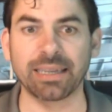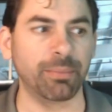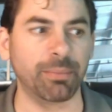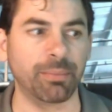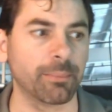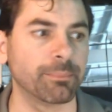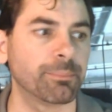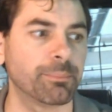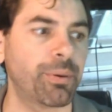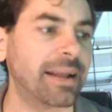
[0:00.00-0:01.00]
To keep
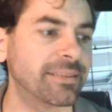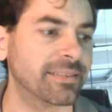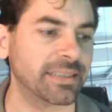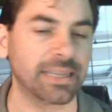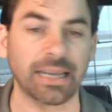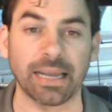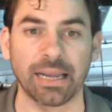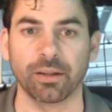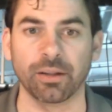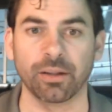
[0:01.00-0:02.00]
them practicing
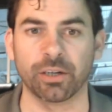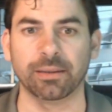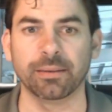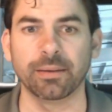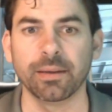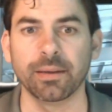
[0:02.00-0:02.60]
it and learning